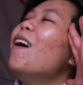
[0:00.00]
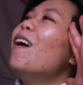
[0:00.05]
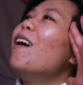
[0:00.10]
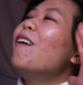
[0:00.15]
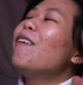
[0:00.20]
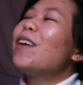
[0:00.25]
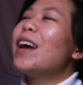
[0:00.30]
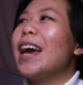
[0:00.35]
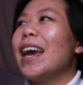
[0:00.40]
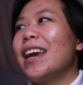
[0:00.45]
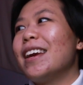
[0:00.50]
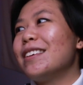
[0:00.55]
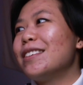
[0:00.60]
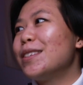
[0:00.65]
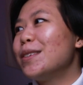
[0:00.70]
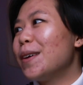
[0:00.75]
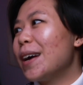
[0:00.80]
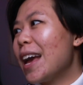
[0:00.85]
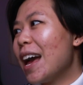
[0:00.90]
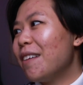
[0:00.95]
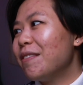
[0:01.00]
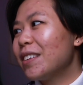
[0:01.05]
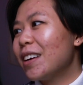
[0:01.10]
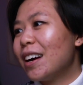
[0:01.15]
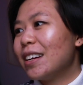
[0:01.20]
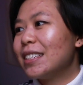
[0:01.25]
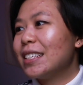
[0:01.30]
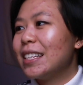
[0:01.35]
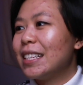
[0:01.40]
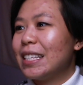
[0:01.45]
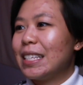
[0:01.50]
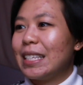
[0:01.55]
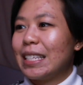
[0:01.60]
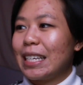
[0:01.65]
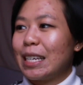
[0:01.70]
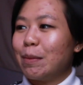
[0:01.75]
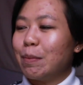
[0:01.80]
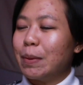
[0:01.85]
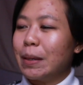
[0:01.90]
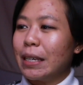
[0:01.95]
Okay, so I haven't gotten to this
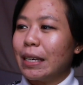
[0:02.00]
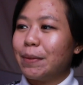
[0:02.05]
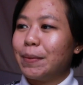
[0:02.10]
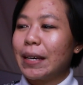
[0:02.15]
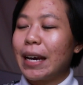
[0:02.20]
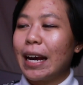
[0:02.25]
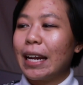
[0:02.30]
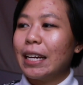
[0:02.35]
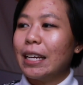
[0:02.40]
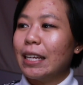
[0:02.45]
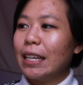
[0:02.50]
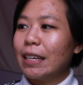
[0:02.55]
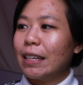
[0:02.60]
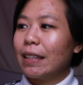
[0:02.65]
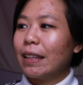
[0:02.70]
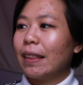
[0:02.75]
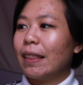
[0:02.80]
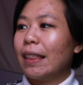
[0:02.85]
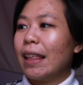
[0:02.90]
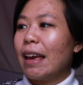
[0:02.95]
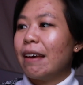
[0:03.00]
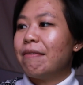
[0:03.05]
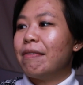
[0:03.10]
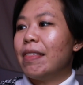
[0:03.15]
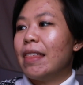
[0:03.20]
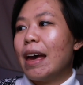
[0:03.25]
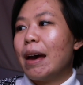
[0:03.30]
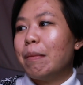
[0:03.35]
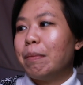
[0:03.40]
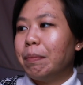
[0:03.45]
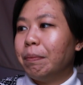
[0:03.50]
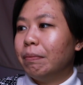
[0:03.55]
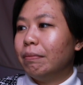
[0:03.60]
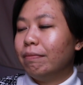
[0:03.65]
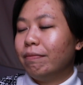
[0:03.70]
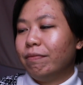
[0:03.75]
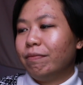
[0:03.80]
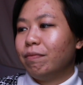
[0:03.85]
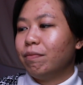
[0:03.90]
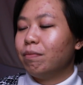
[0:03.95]
EP. We kind of left that
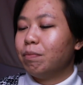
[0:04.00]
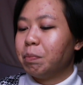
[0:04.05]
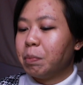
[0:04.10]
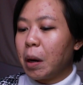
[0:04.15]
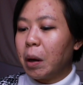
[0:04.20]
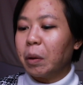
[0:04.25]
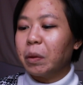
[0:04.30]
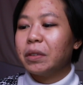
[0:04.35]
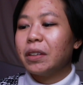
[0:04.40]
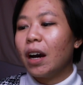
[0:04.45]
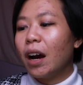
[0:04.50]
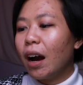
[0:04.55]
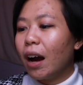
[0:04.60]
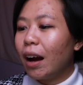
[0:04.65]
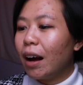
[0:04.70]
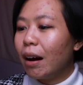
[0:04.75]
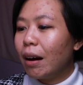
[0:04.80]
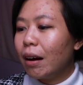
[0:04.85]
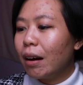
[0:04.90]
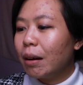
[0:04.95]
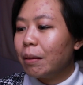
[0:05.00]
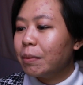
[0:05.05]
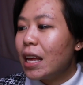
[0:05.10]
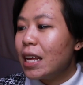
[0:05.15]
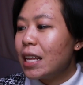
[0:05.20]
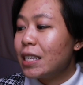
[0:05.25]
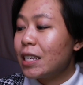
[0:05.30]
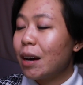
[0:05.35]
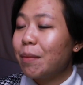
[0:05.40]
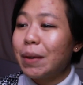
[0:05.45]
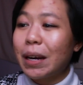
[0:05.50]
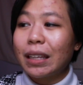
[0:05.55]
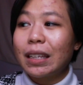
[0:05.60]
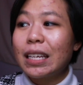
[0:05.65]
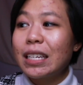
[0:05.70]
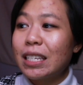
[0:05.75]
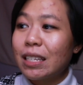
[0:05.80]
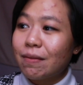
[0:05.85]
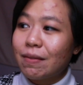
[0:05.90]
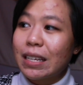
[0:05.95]
boat. It's on my
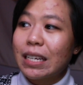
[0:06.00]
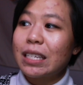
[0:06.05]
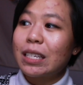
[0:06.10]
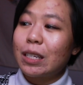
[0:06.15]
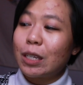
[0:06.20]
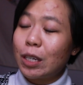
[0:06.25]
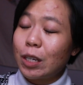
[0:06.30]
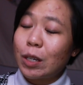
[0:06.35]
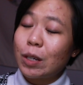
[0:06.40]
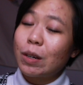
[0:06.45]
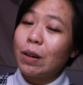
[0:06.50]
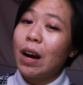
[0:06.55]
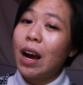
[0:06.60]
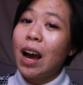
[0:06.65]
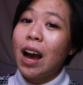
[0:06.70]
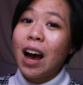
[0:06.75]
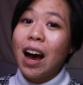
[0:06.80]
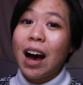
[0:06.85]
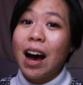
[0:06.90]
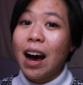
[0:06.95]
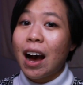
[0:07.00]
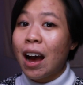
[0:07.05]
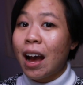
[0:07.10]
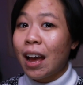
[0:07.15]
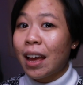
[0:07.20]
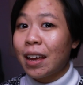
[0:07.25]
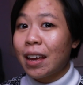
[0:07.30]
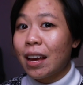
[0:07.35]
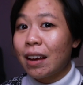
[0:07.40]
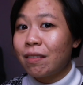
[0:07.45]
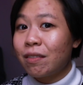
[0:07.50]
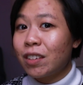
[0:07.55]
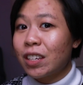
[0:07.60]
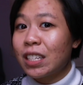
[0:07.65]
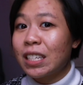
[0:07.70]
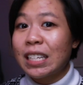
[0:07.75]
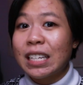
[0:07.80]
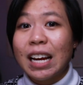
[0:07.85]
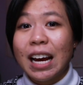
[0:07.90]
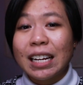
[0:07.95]
list of things to do. I
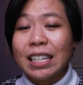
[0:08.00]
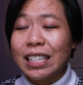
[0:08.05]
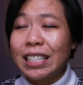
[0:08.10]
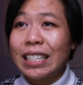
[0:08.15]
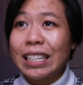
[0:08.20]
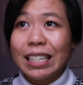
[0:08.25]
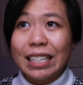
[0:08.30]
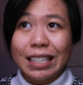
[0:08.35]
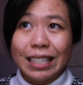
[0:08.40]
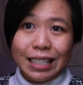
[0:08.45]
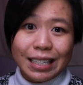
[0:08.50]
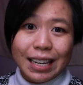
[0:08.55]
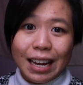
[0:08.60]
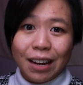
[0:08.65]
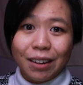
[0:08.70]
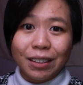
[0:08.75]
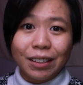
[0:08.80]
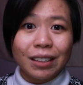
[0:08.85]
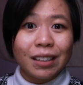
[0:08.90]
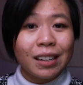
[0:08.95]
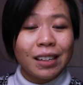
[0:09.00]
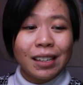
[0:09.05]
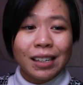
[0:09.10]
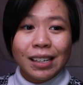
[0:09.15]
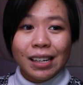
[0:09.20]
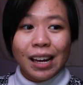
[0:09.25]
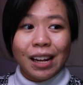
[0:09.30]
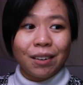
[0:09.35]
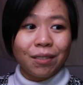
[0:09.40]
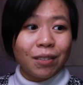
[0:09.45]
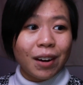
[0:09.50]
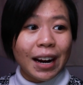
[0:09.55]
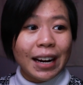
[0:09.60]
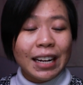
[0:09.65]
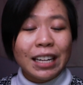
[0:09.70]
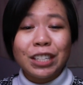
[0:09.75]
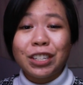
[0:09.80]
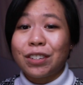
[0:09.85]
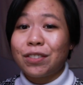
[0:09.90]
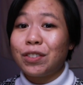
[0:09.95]
just need to sit down and write
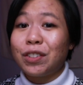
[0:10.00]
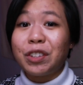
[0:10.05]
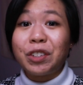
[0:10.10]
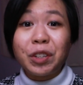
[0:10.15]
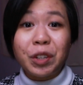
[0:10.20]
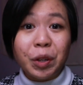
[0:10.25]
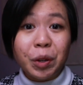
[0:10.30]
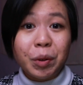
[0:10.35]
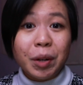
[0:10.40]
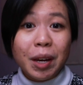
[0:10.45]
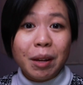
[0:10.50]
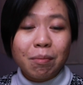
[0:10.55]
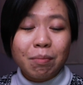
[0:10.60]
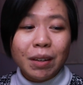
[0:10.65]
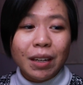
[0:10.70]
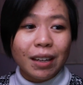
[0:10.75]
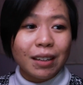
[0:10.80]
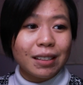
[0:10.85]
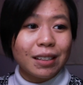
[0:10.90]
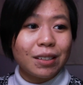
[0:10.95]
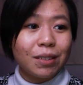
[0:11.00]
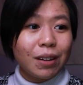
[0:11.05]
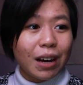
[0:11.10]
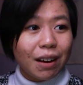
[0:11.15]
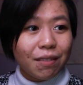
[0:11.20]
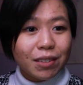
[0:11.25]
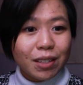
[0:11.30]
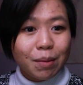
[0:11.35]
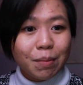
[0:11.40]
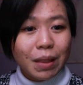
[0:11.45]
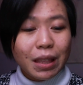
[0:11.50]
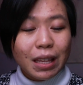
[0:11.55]
and just do it because I do have some